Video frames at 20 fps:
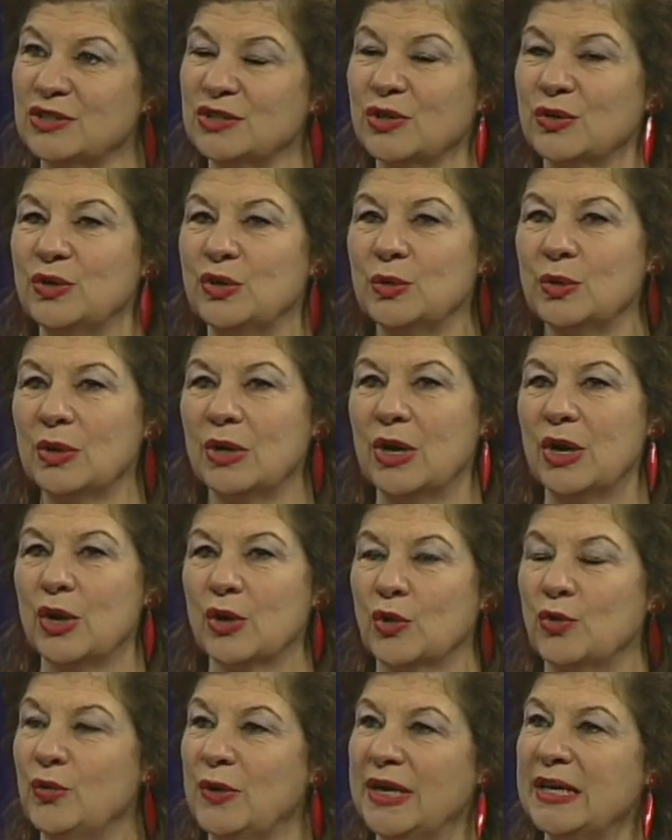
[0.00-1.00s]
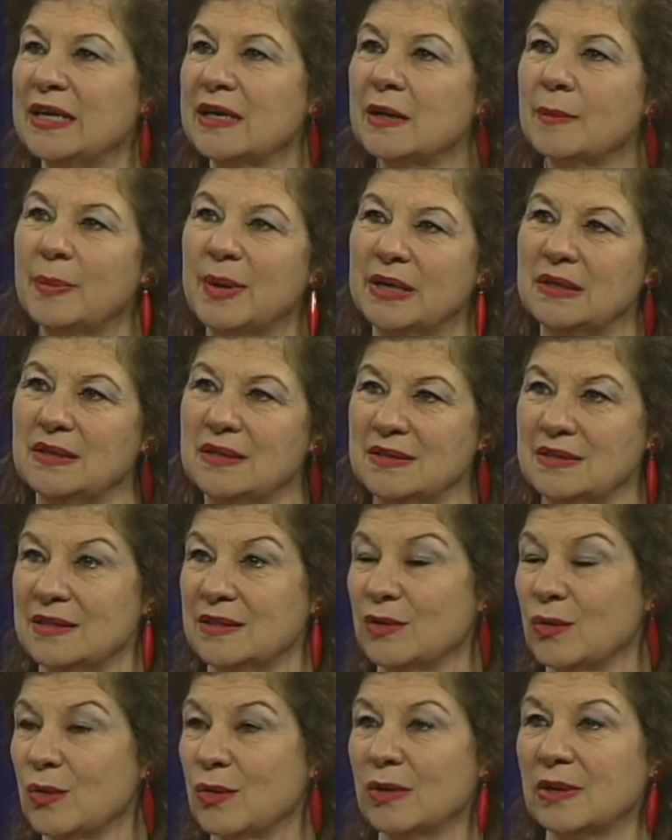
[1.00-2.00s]
So you're creating abundance
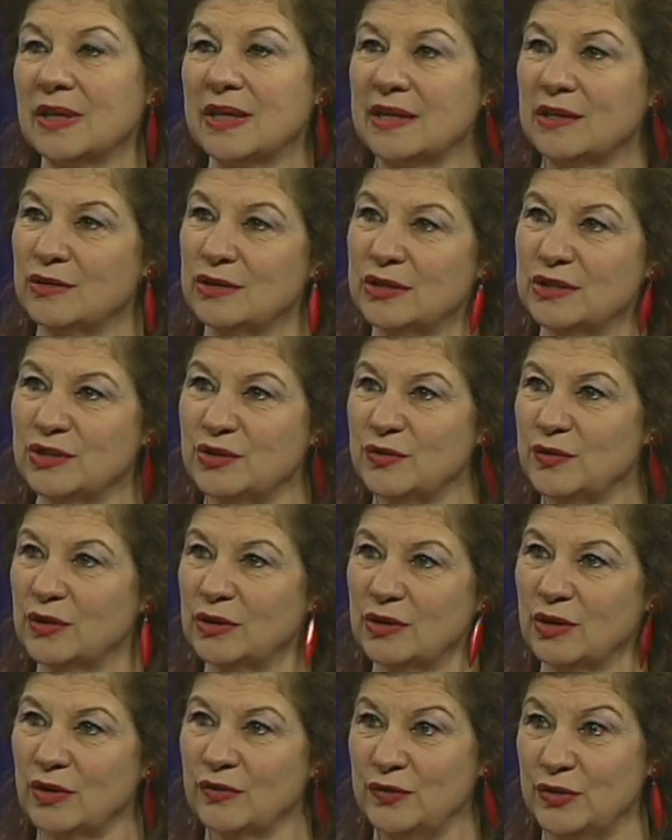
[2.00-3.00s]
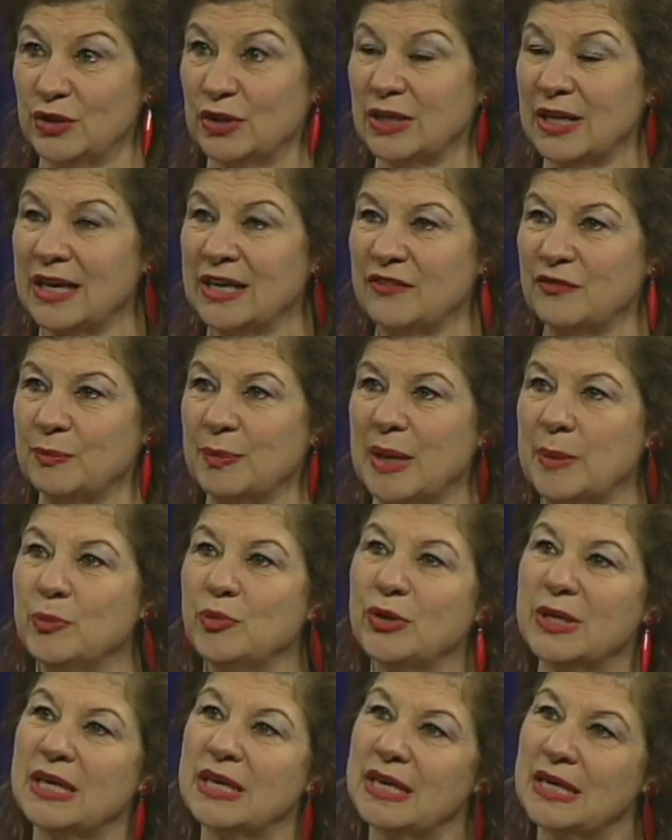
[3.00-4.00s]
in all areas of your life by
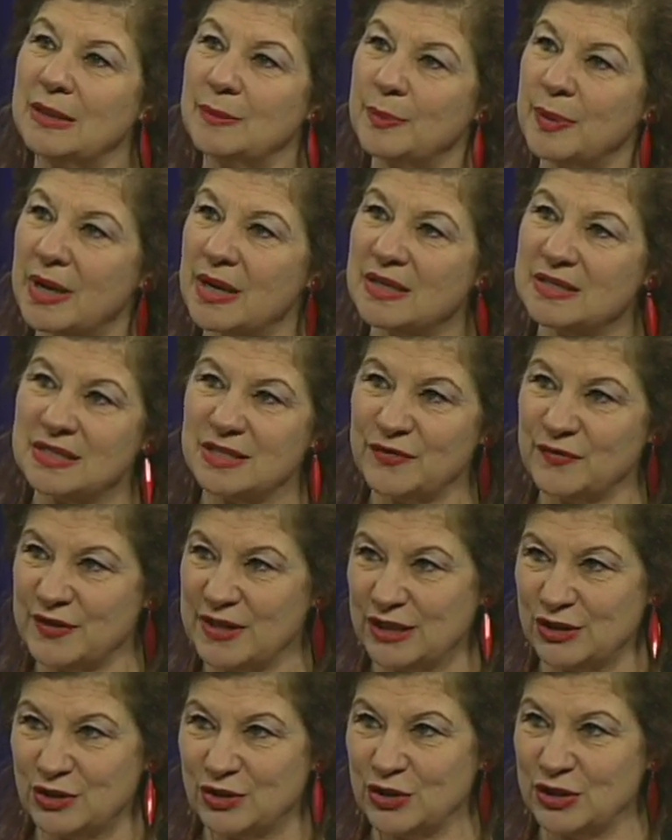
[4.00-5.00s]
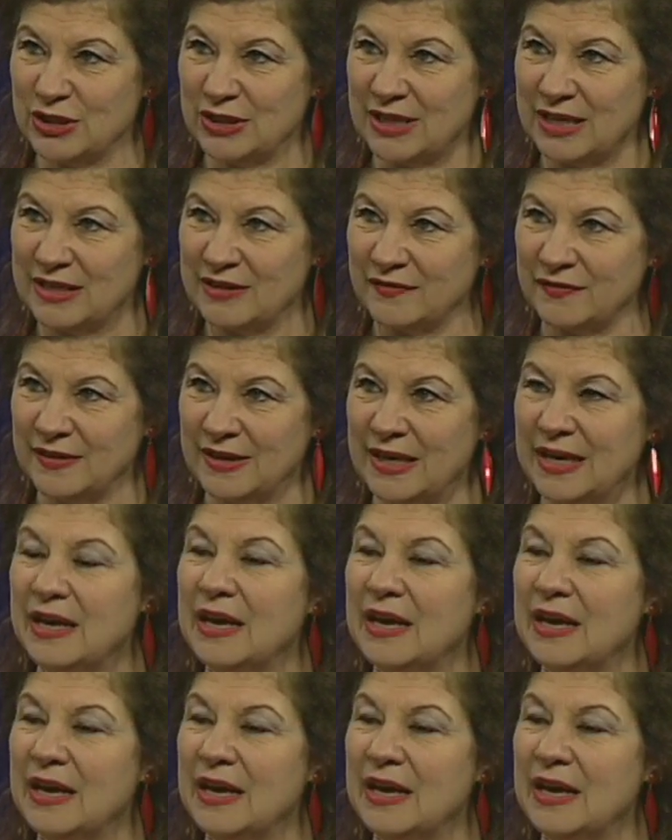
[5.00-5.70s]
bringing in positive things to your life